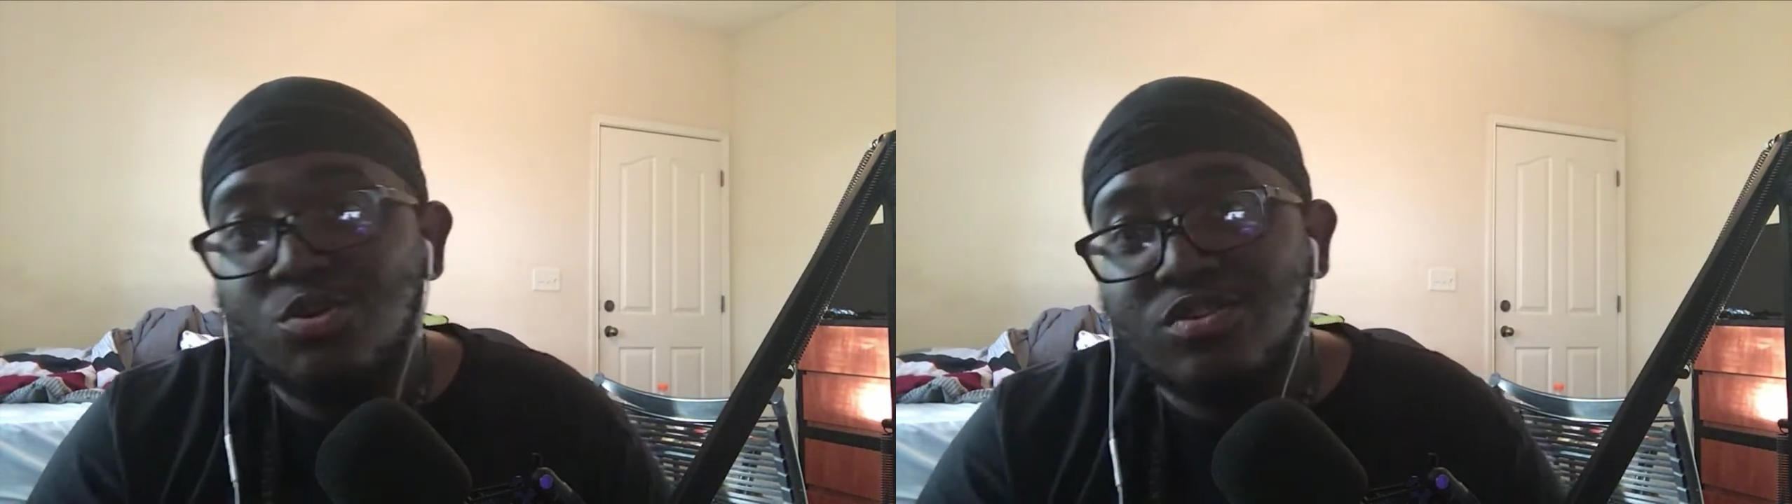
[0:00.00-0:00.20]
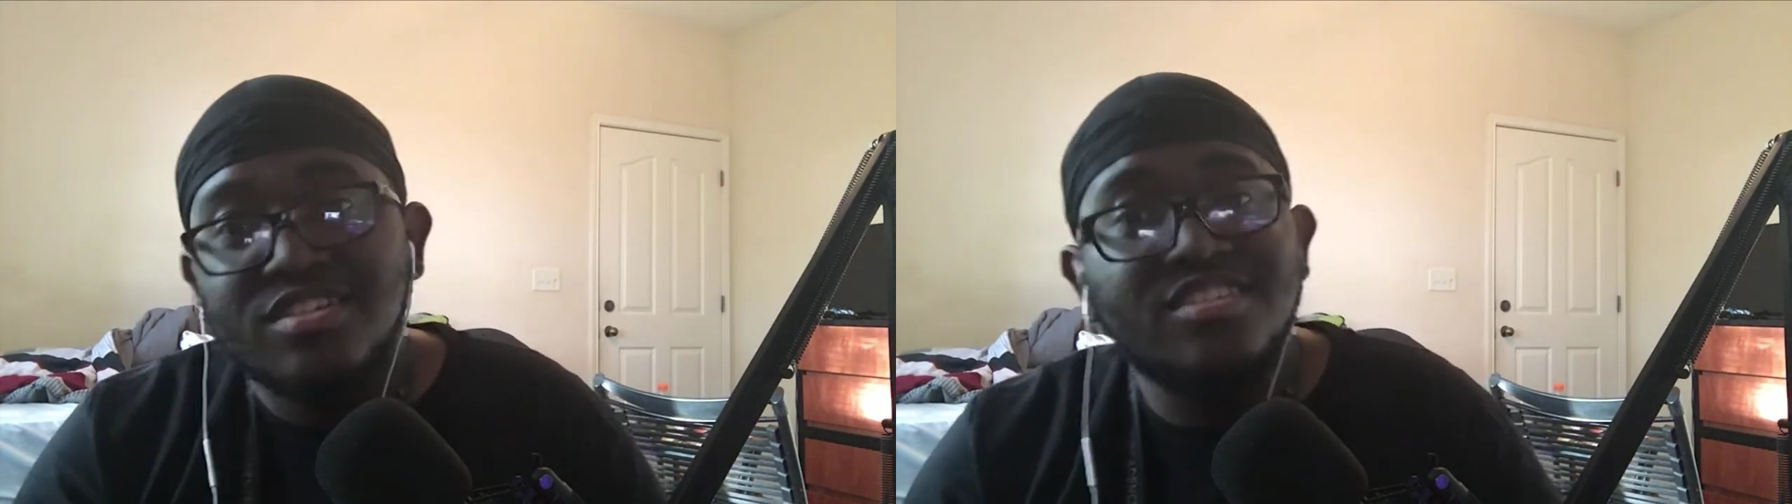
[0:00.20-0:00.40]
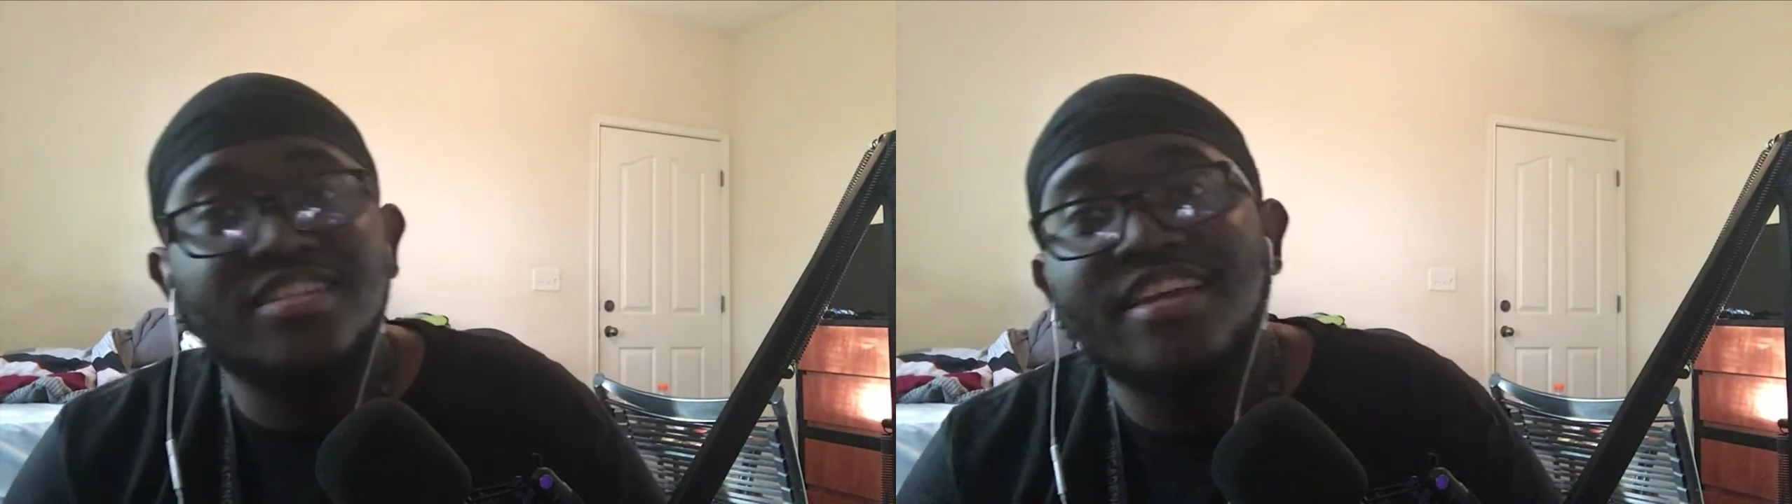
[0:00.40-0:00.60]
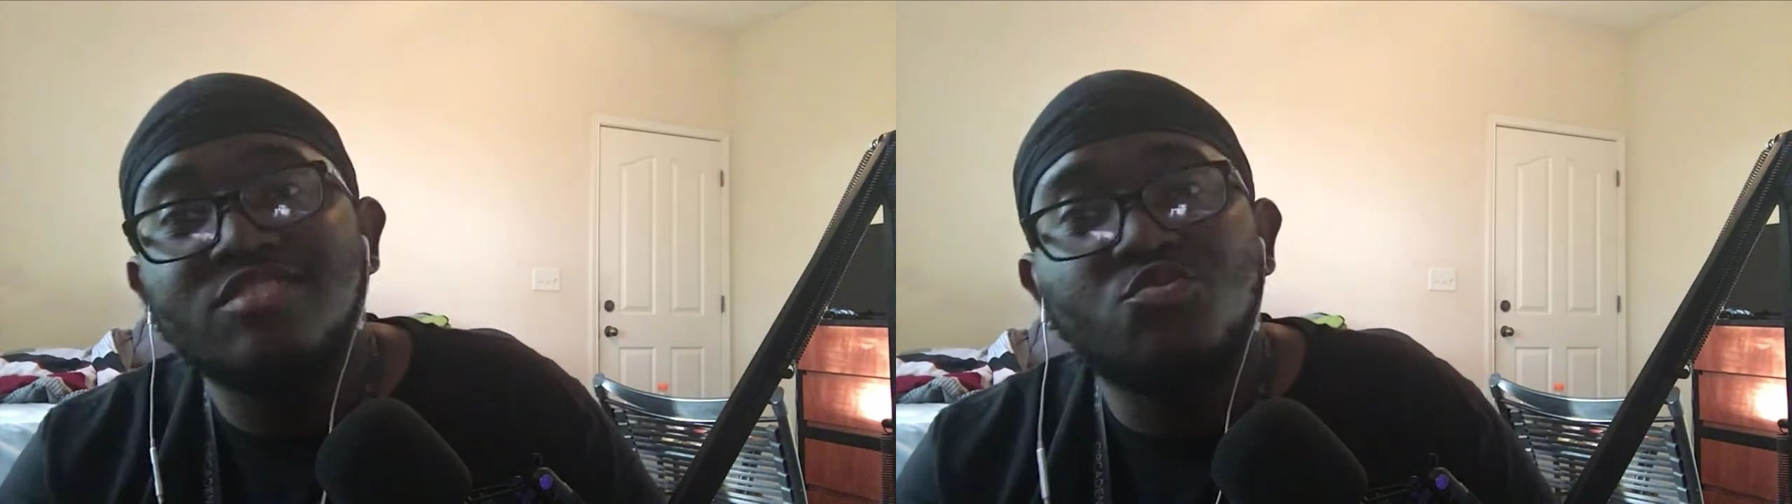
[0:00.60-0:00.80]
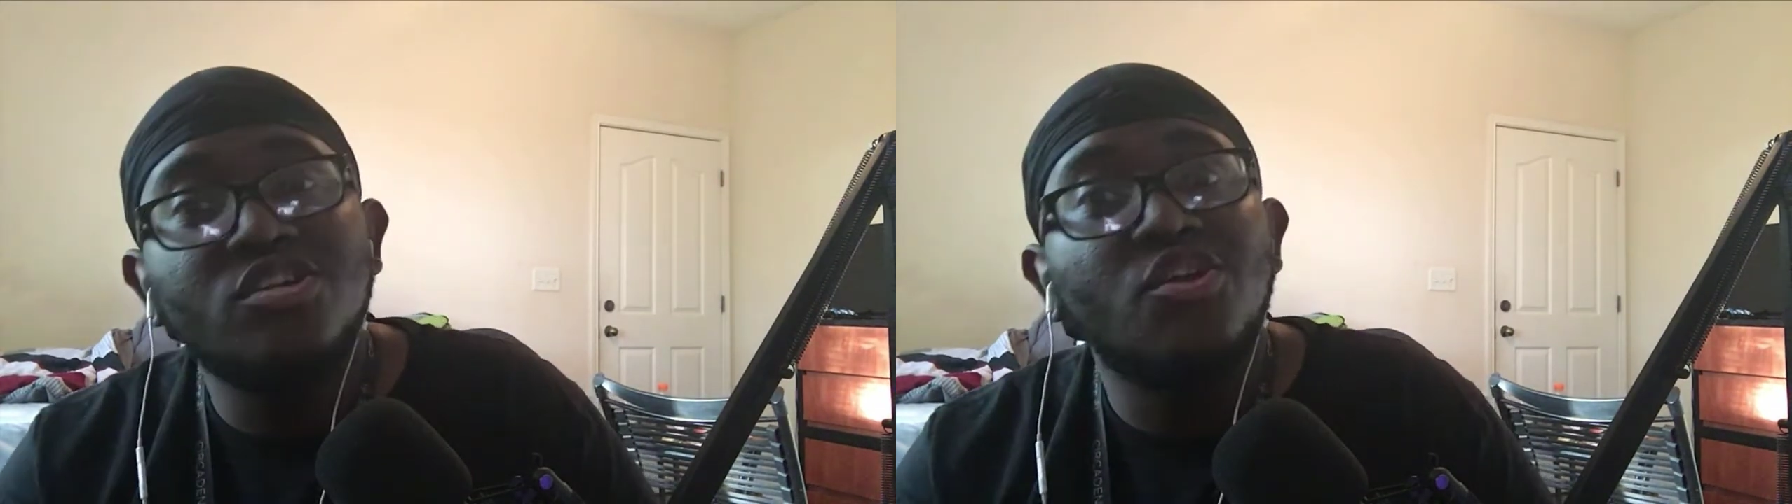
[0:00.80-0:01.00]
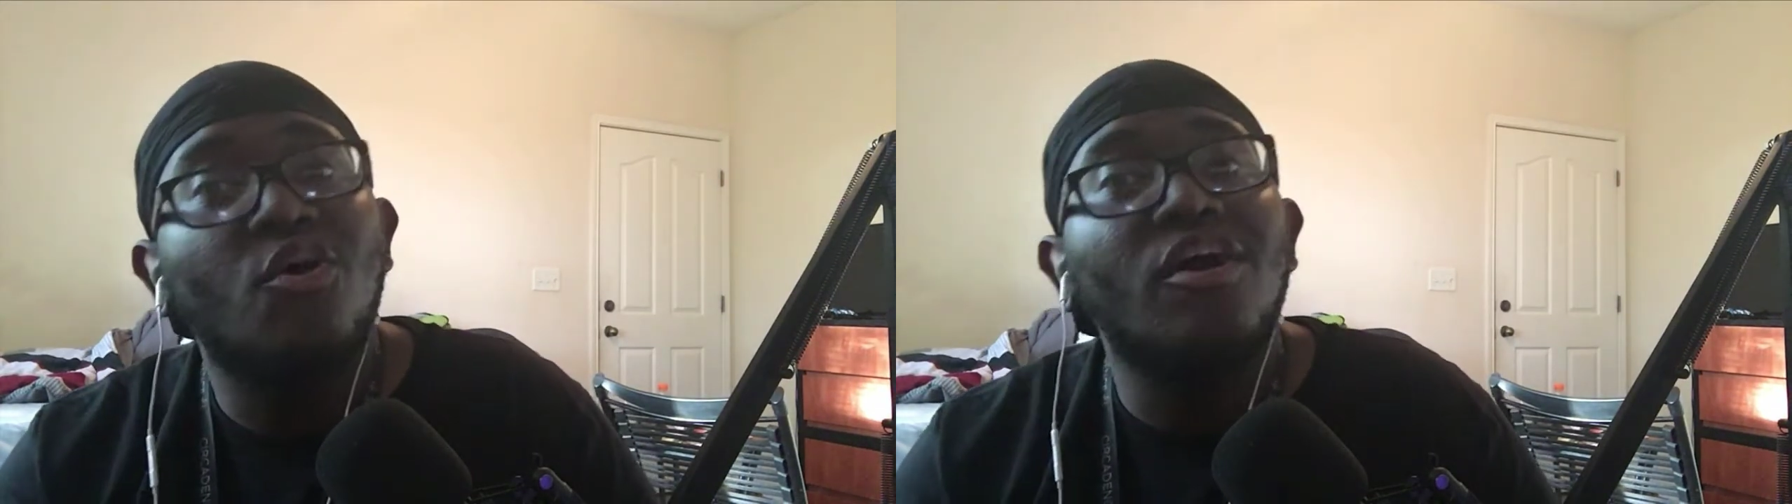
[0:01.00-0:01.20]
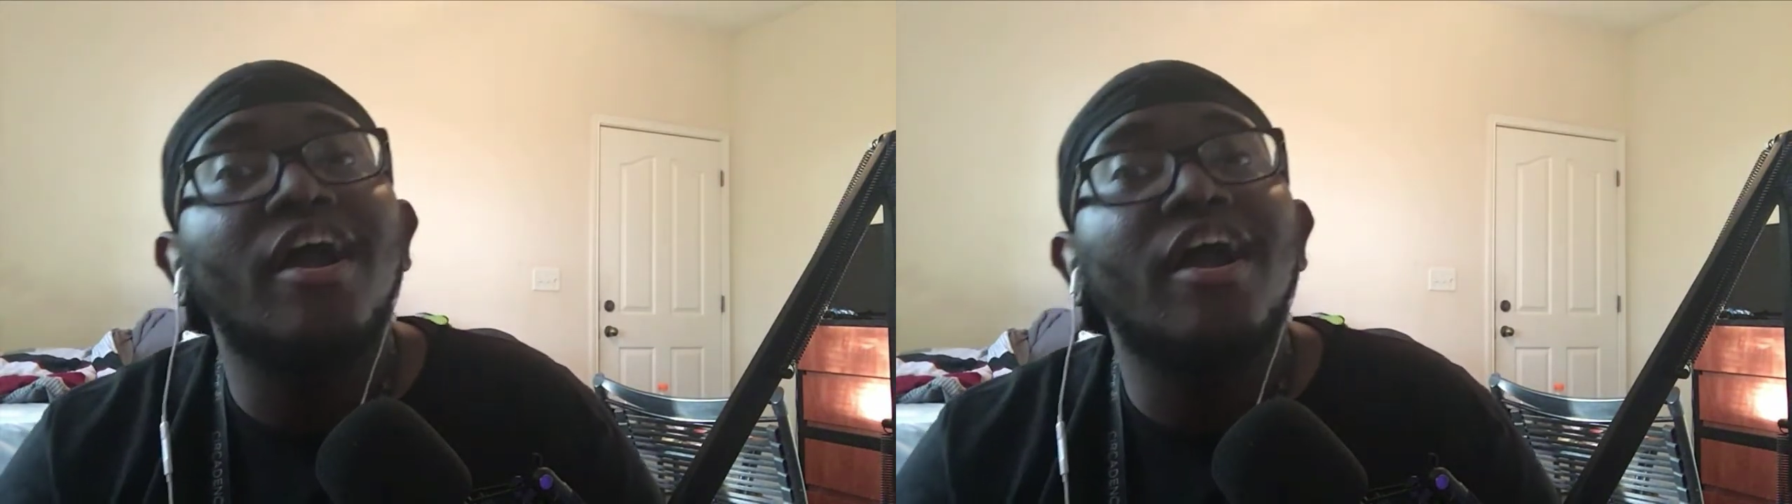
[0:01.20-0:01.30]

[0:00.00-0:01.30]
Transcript: Exchange. We are